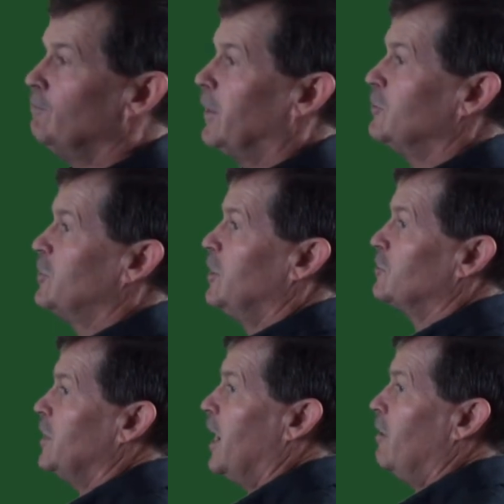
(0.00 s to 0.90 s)
it says,
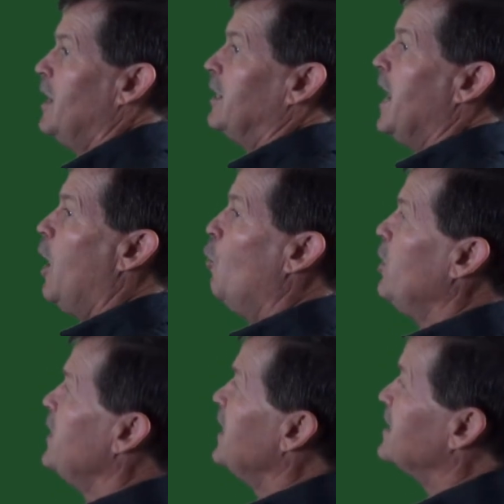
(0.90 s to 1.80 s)
now
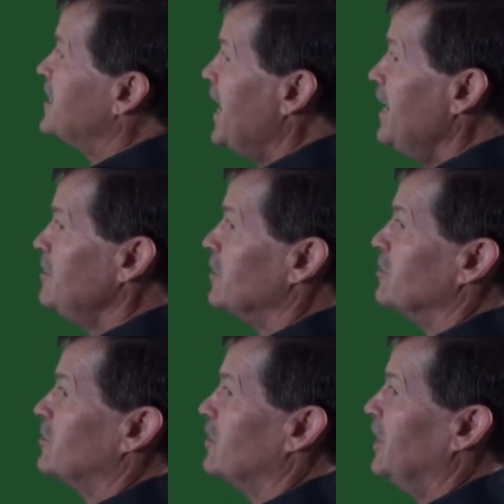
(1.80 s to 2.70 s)
when the
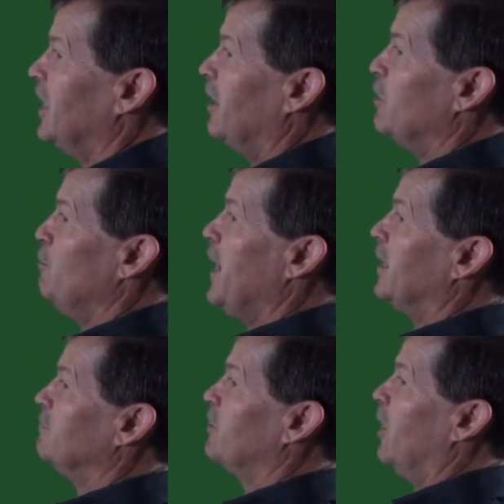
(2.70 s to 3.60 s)
attendant of the man
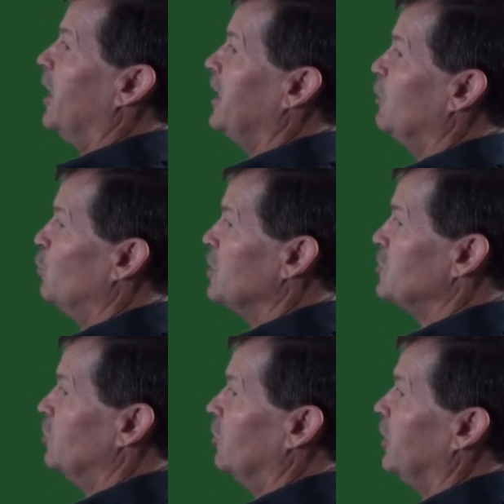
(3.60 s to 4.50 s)
of God had
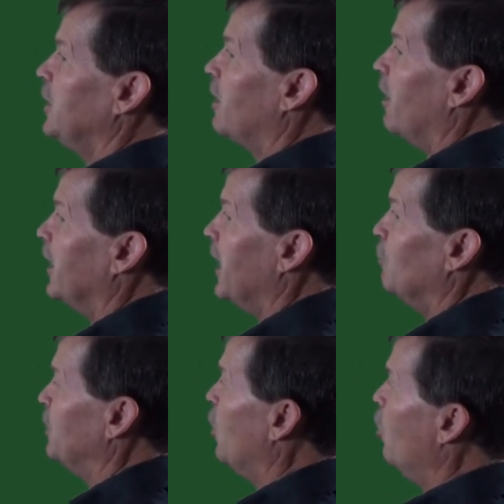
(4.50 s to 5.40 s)
risen early and gone out,
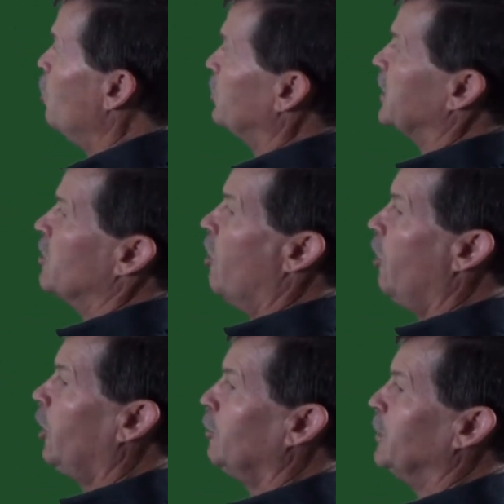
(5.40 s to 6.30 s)
behold, an
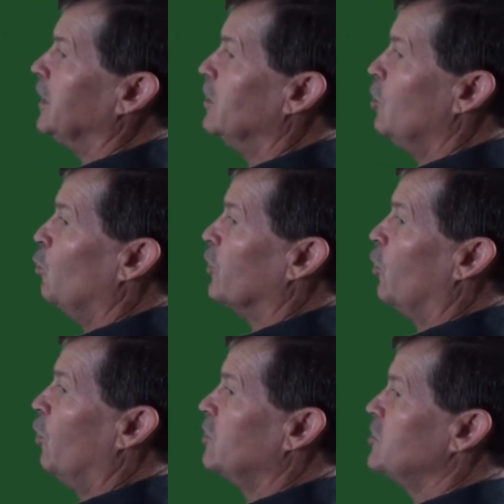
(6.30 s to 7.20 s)
army with
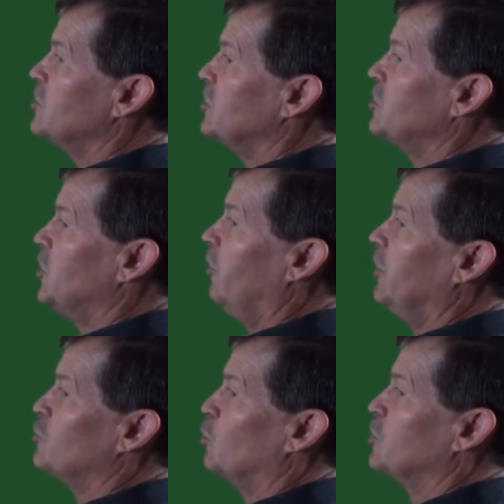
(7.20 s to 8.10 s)
horses and
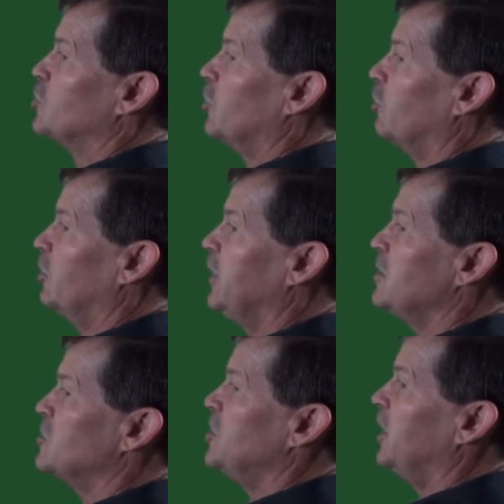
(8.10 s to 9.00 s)
chariots was circling
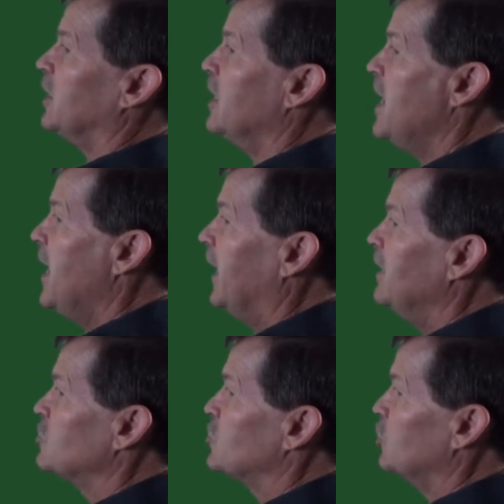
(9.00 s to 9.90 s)
the city. And
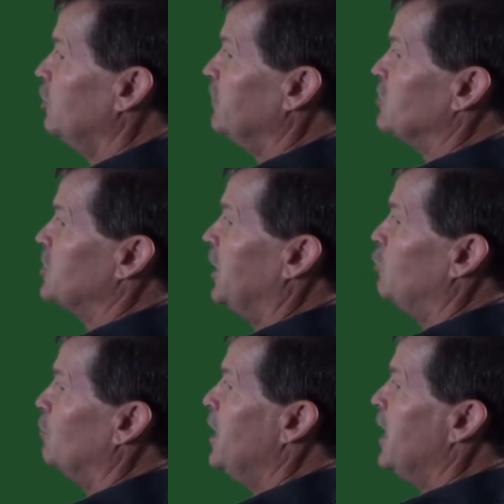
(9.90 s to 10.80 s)
his servant said
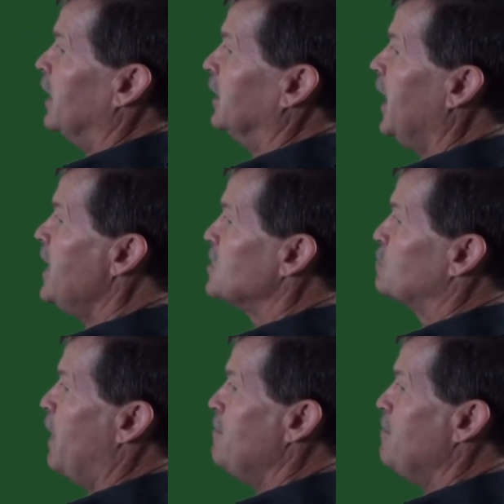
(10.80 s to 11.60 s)
to him, alas, my